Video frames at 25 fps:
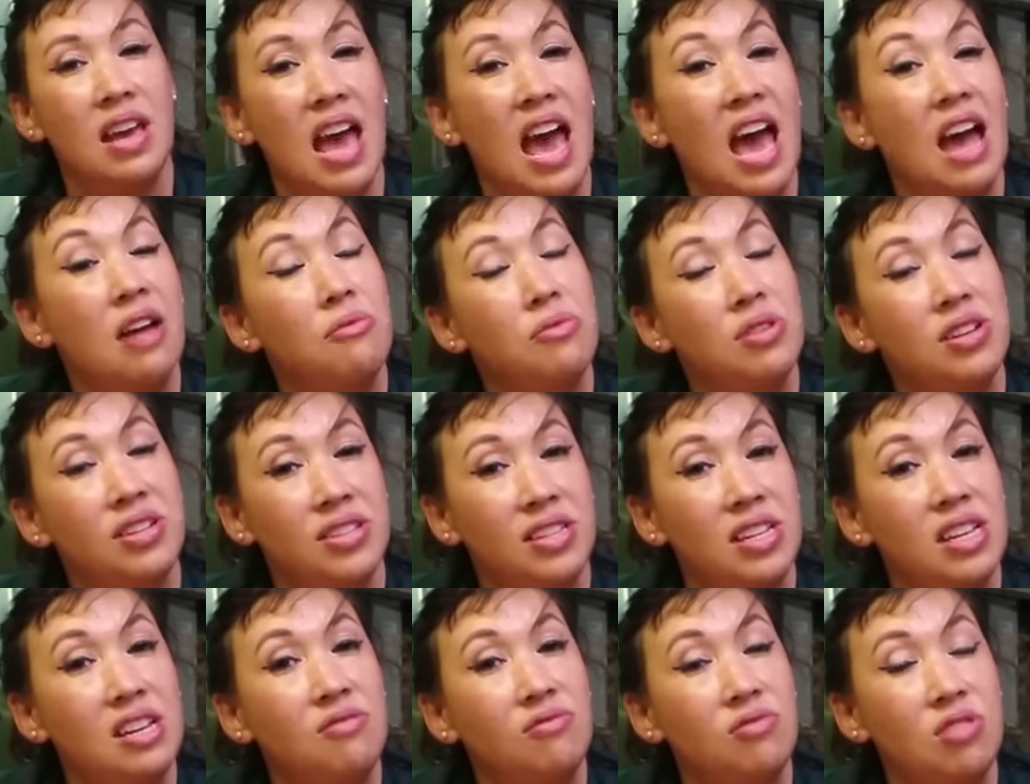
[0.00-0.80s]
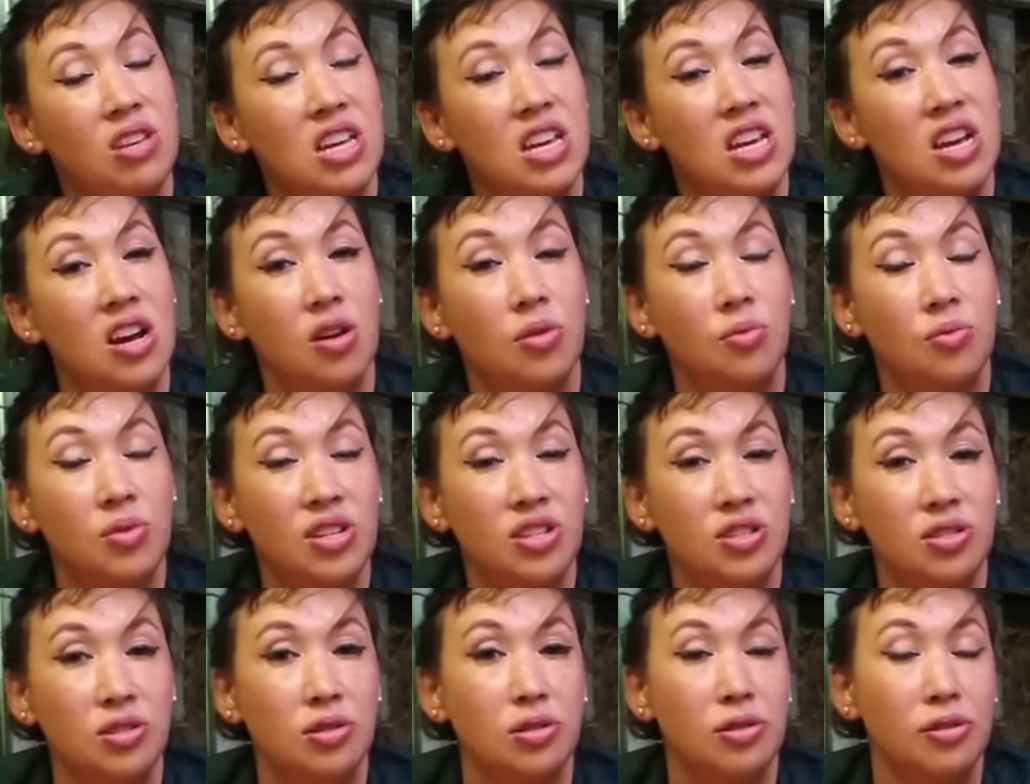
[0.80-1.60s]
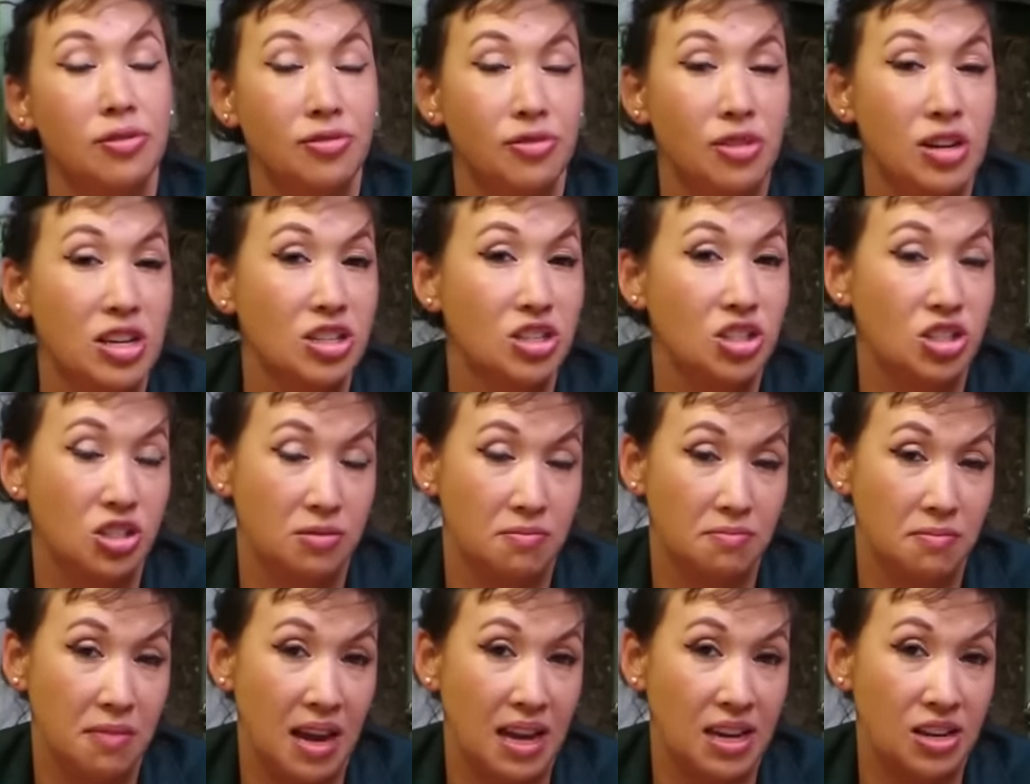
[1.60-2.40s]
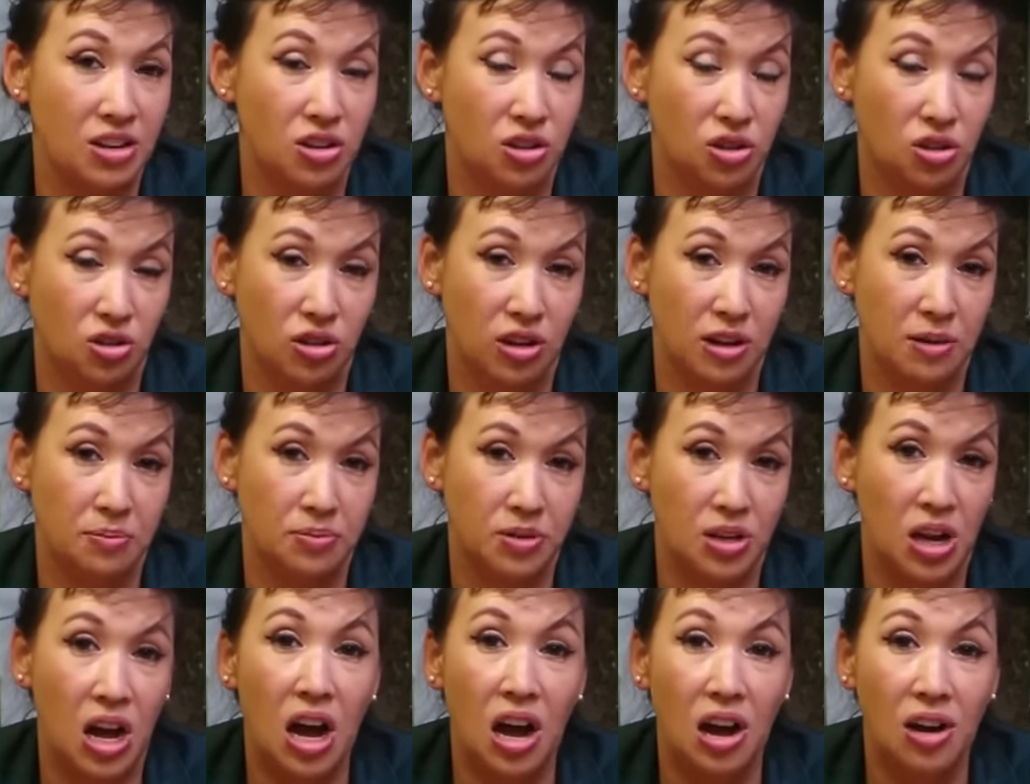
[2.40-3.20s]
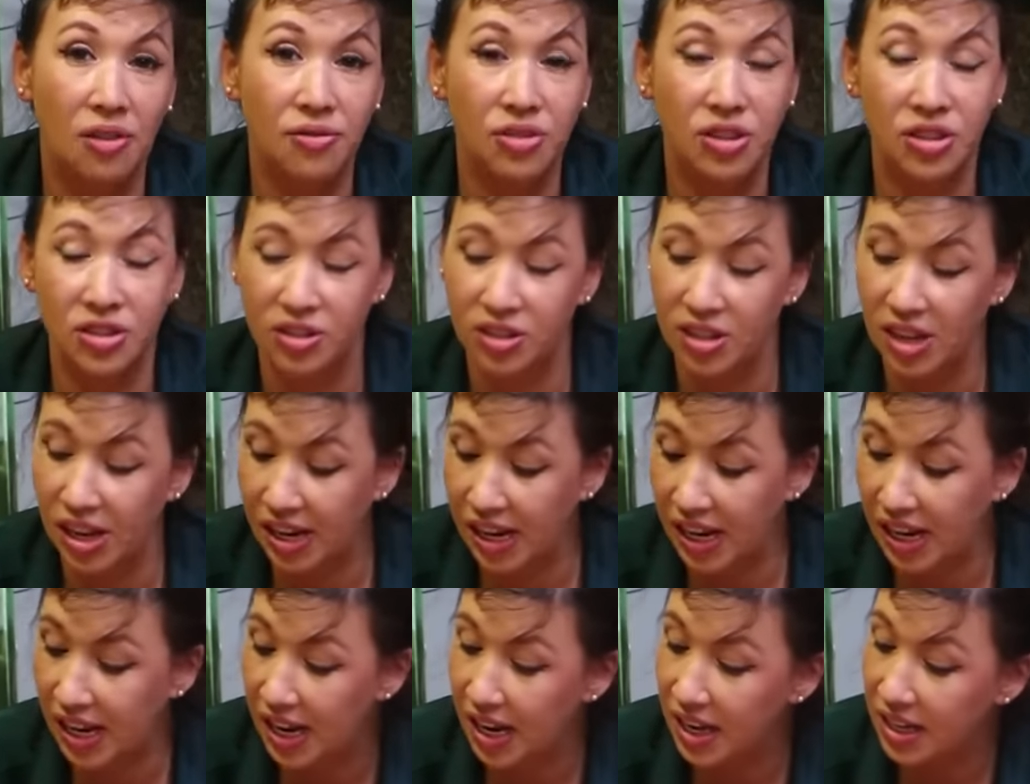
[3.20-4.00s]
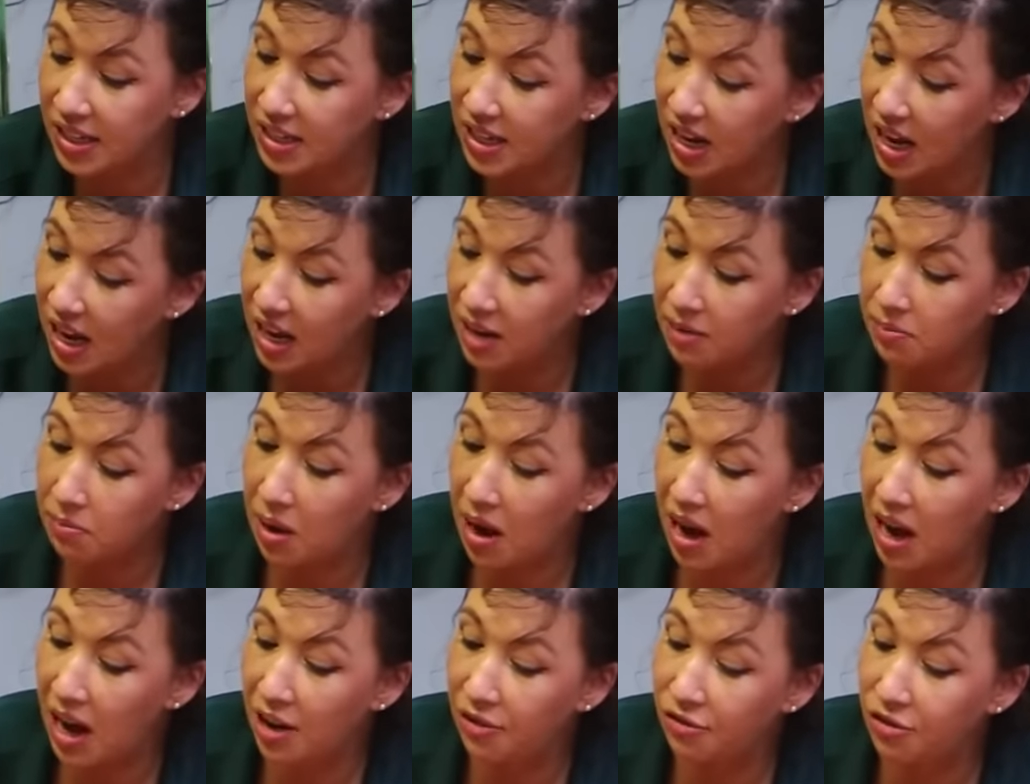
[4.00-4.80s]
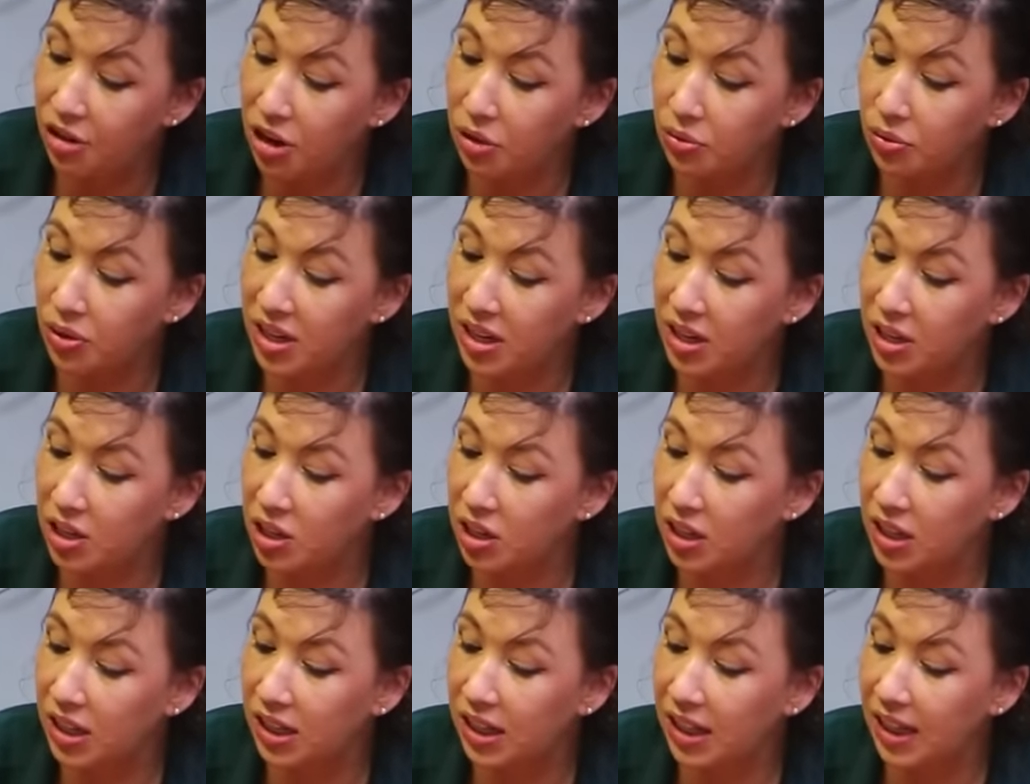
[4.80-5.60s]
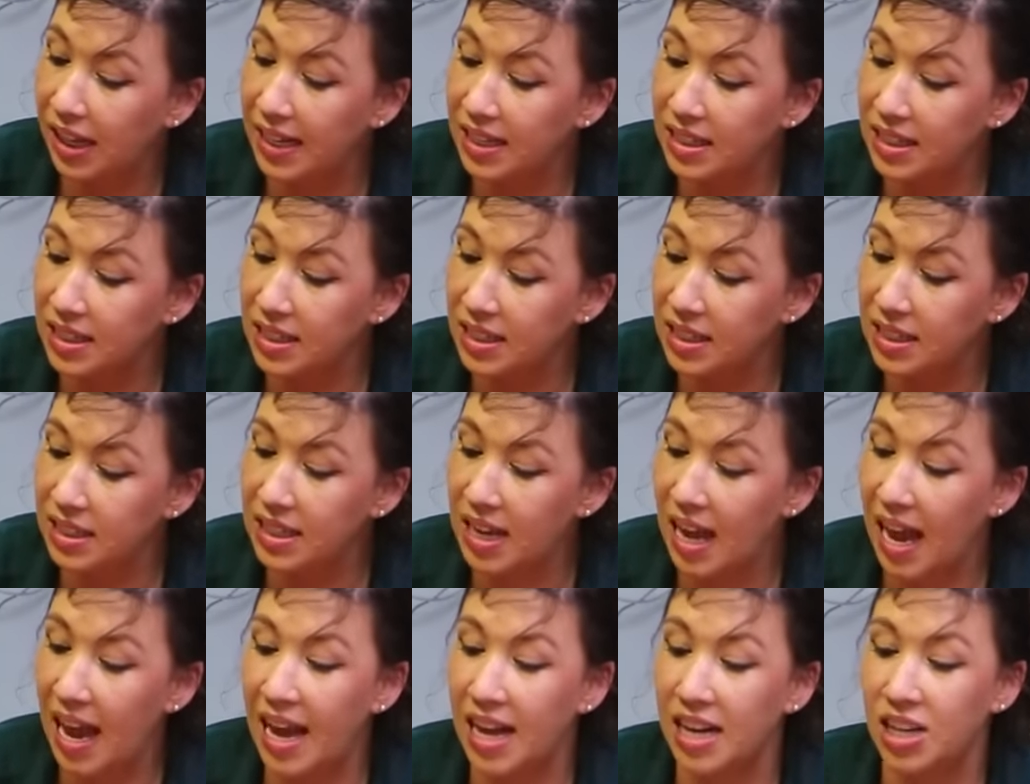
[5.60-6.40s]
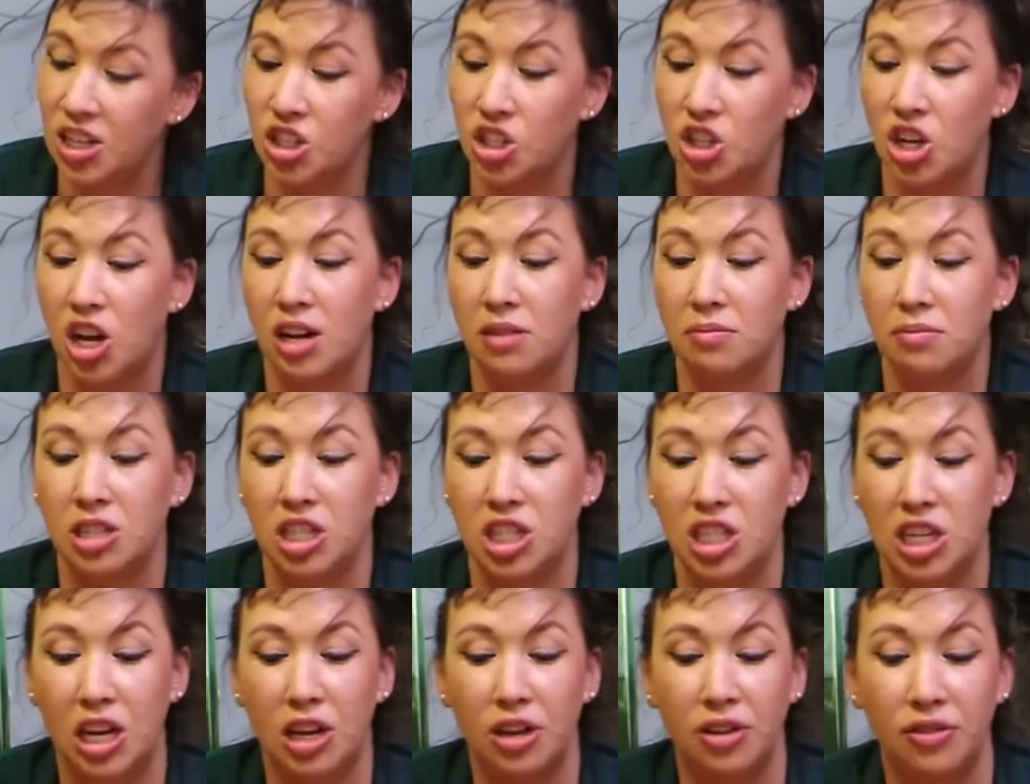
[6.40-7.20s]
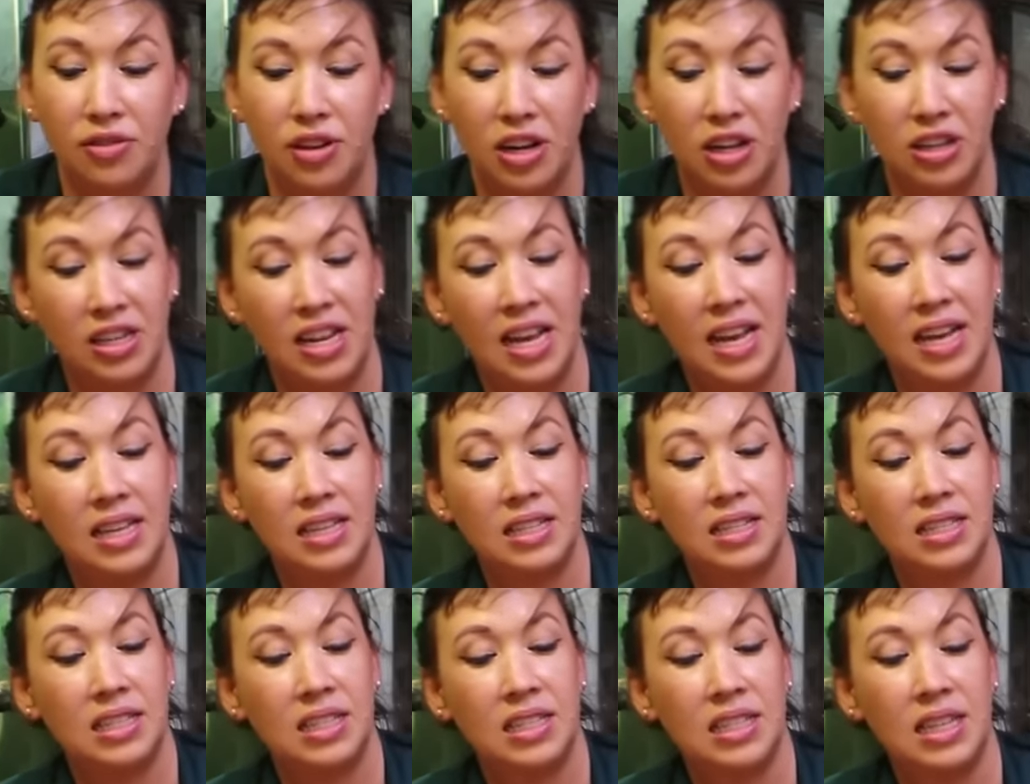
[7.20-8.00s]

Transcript: I received the original French manuscript of the study done by Frederic Cléton and Jean-Michel Verdez,